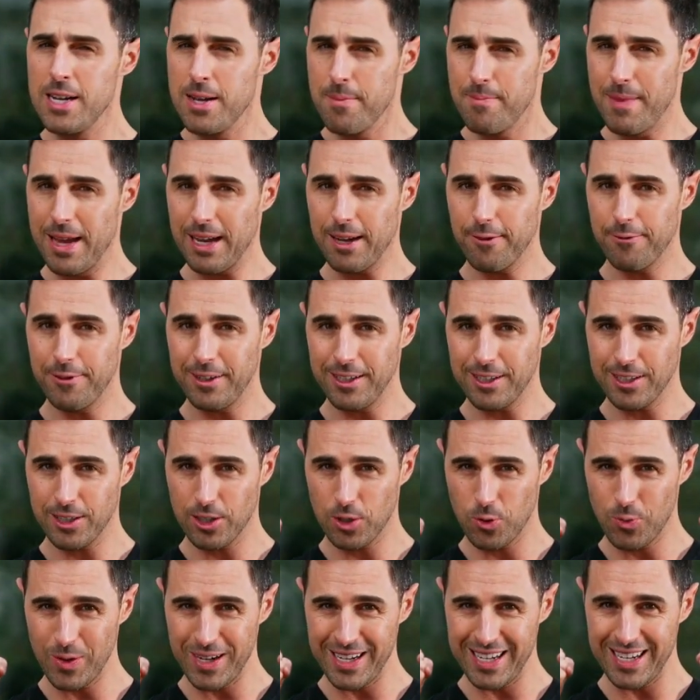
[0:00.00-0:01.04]
Make a fist,
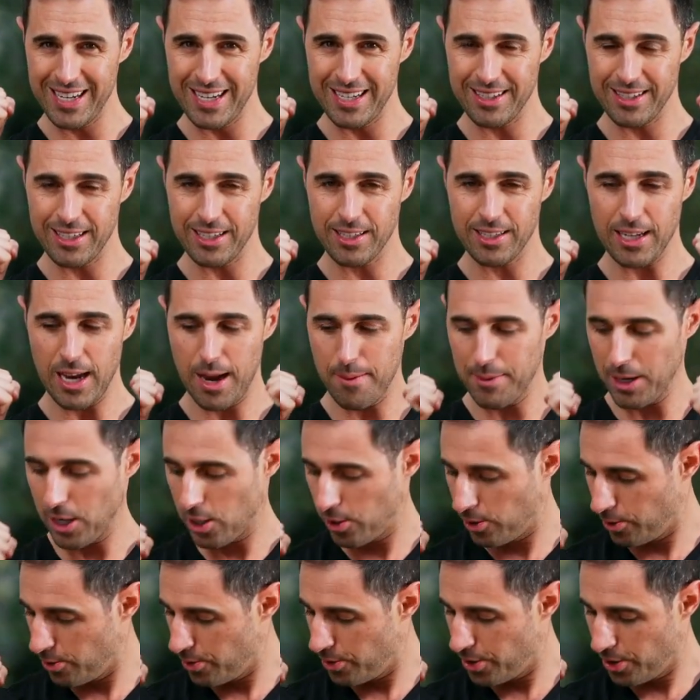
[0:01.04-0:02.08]
squeeze. This time
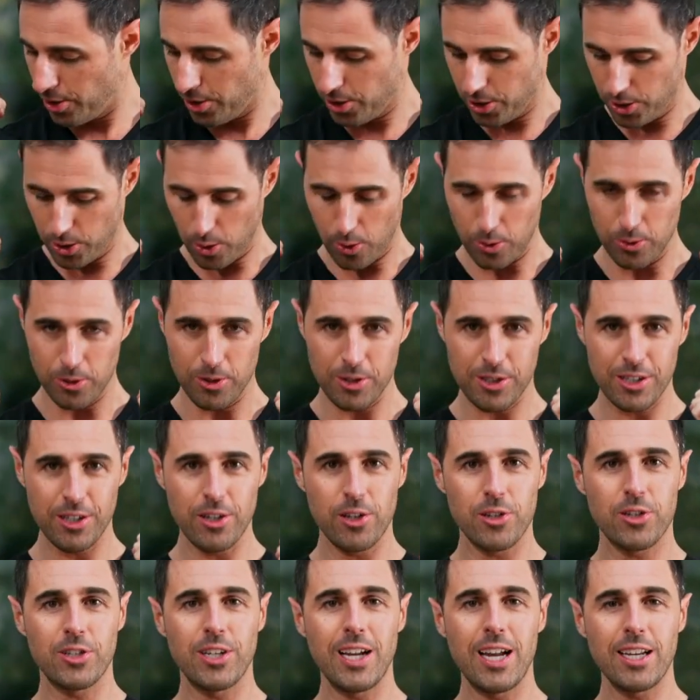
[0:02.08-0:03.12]
include your shoulders and
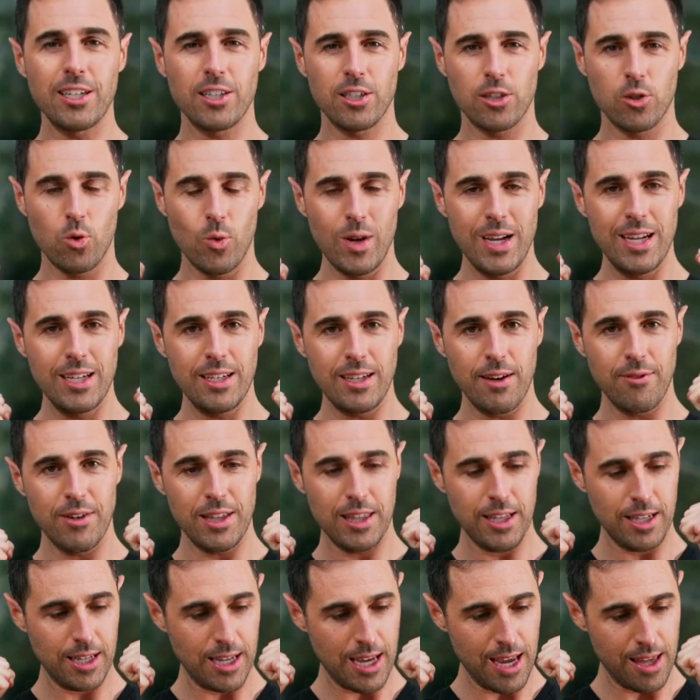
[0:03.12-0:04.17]
your chest. Squeeze
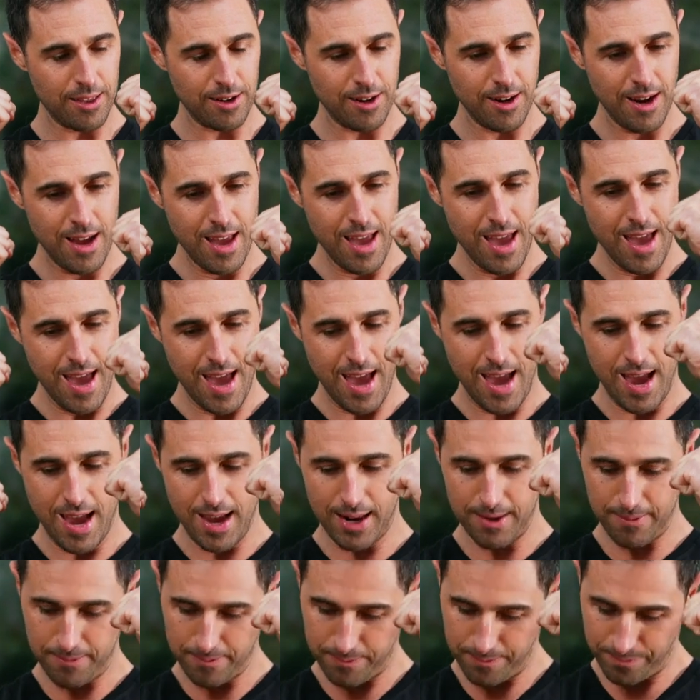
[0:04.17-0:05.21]
everything together
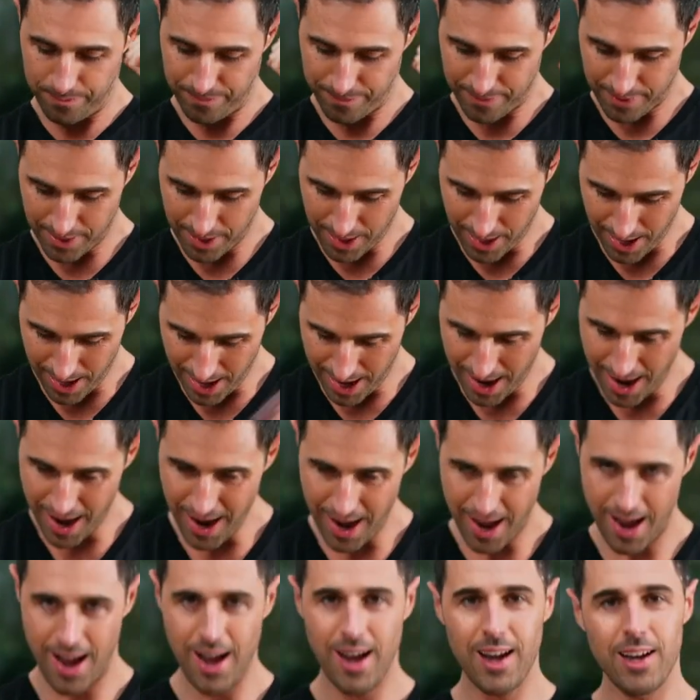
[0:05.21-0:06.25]
and
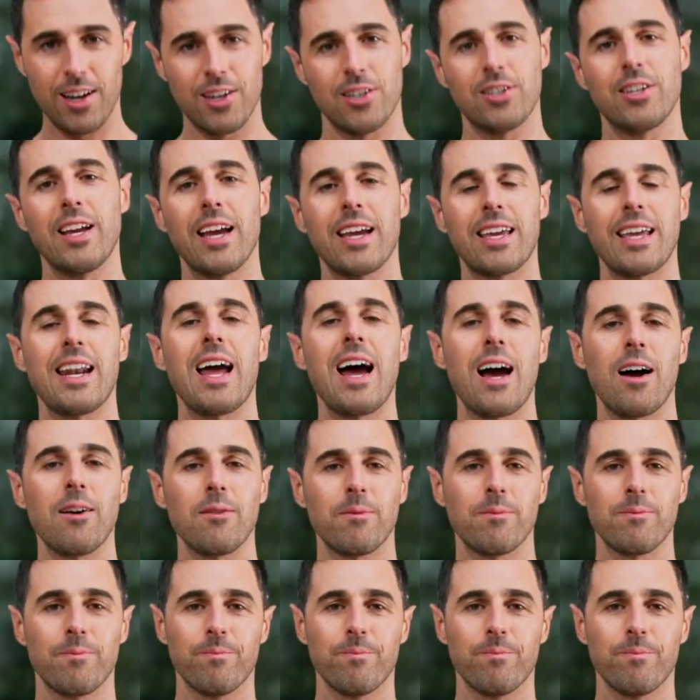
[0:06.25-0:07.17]
shake it out.